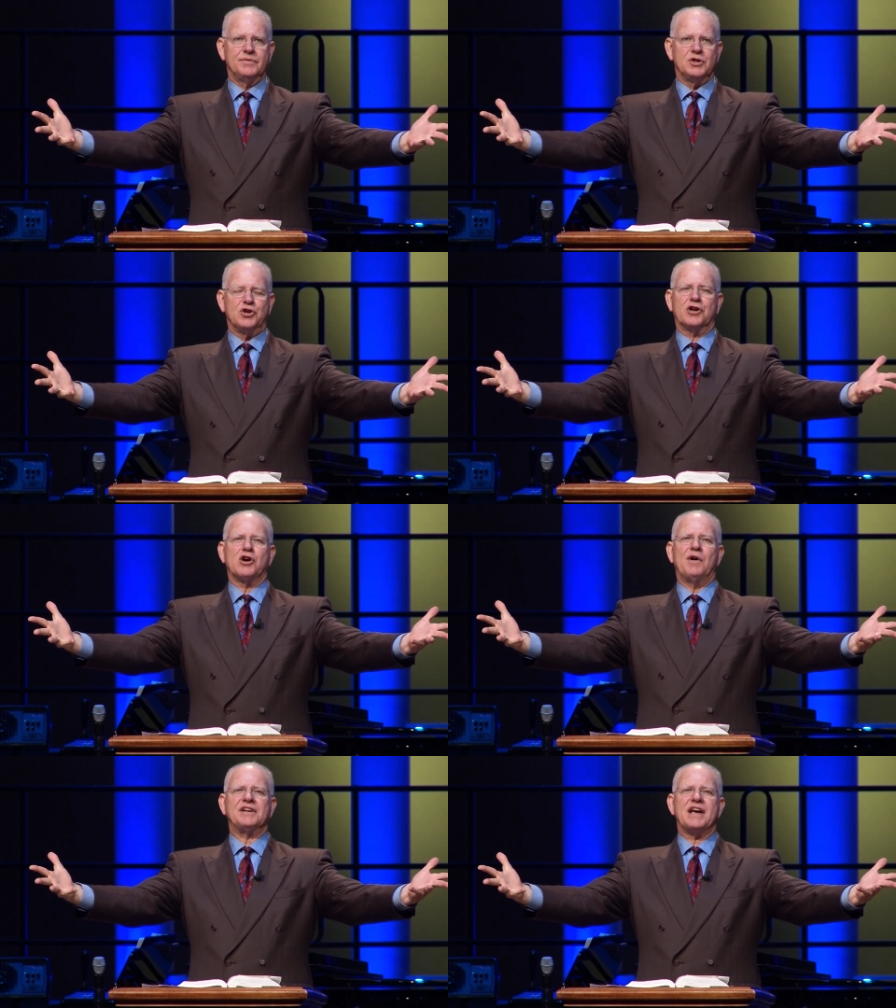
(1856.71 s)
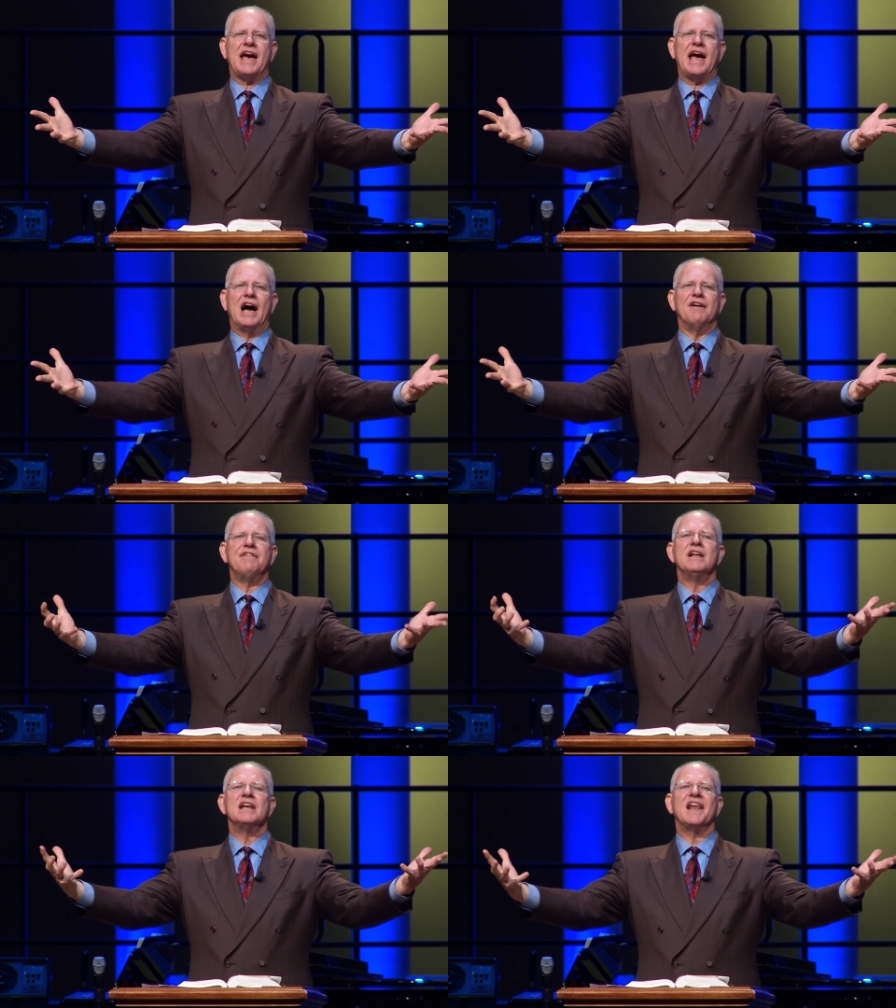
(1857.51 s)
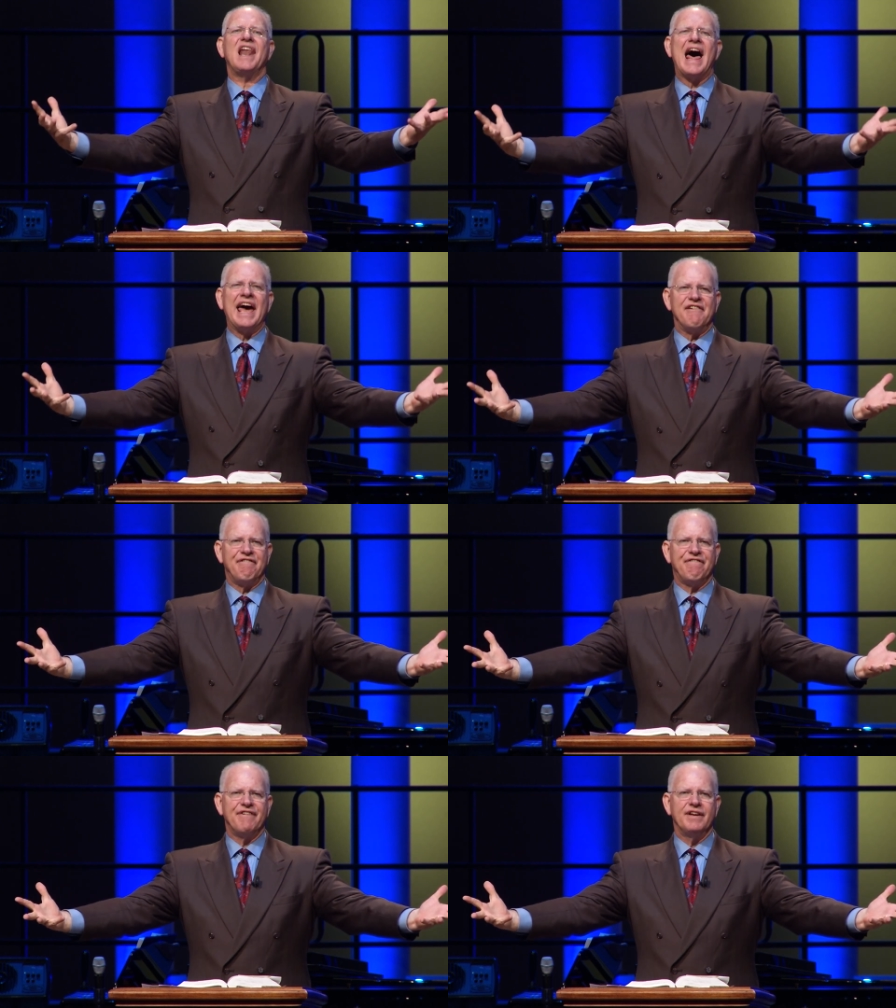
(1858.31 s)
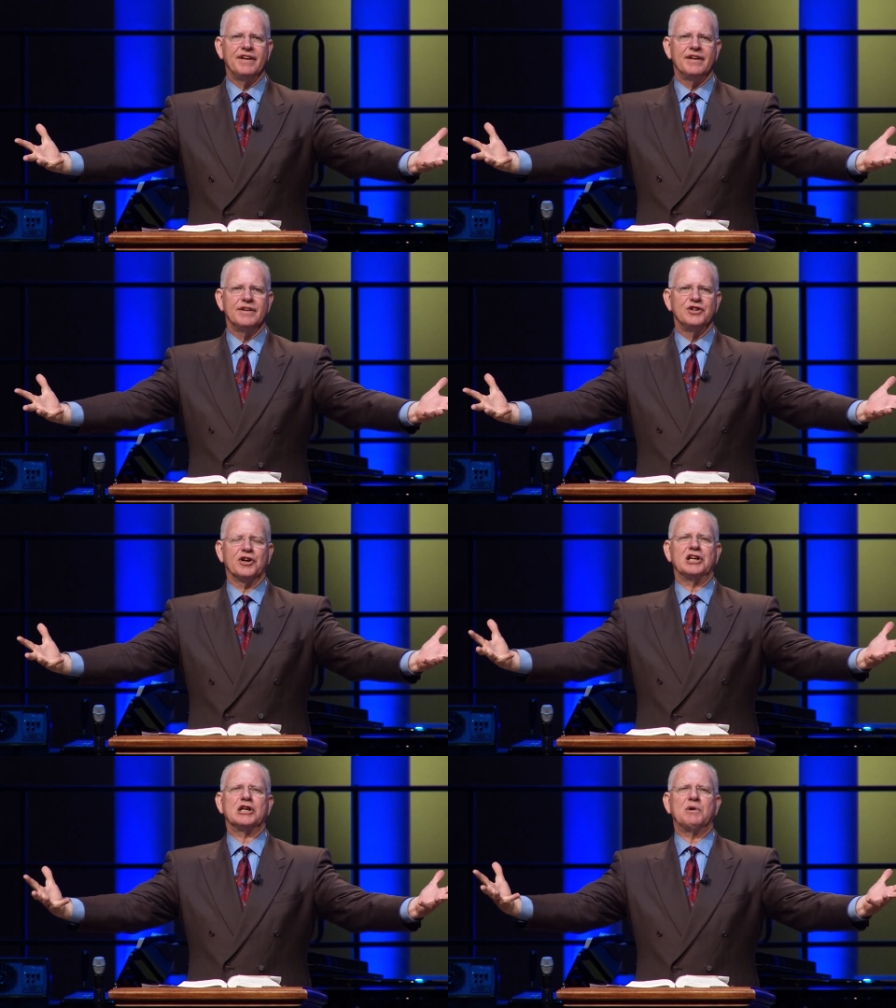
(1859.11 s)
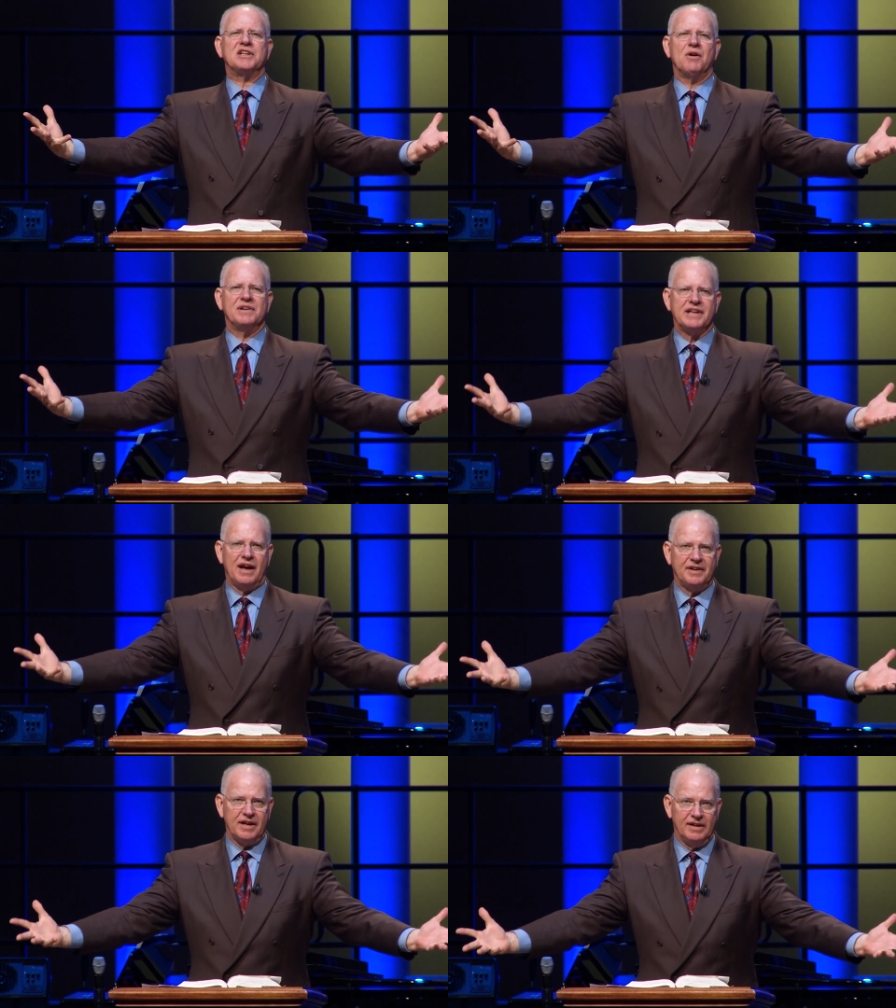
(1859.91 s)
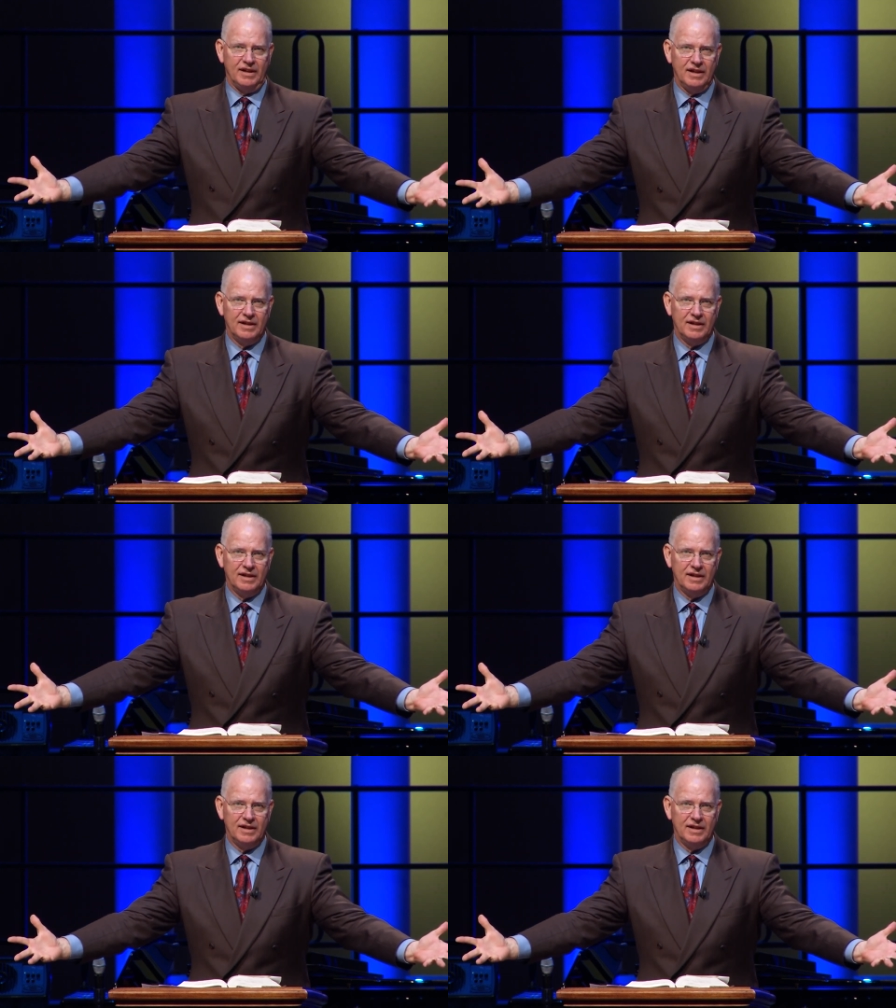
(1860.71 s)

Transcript: You're going to have life. You're going to quit going downhill.